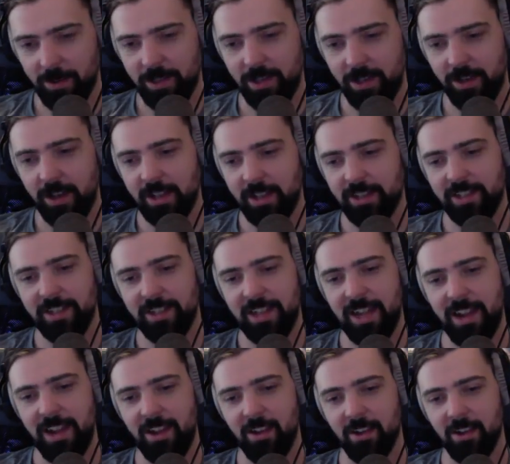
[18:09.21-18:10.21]
your guys'
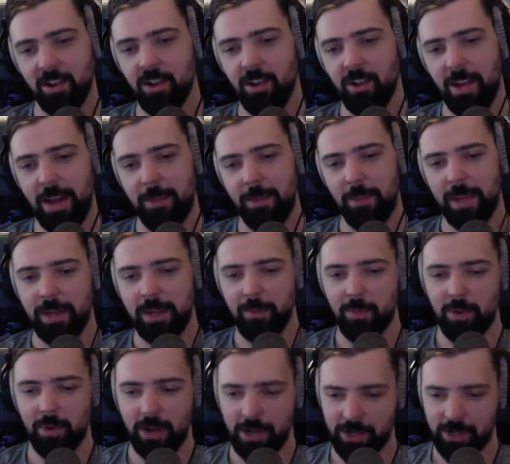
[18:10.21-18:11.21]
take on clamping
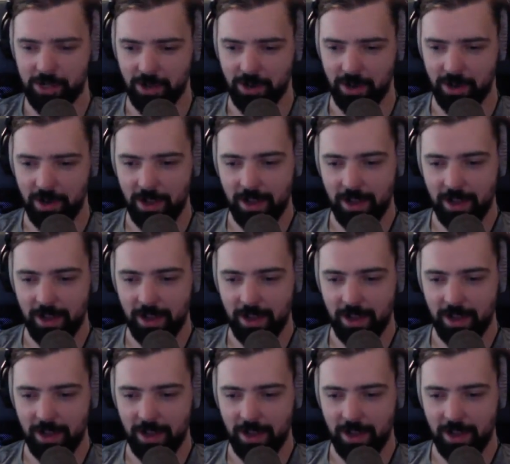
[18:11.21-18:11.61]
pressure?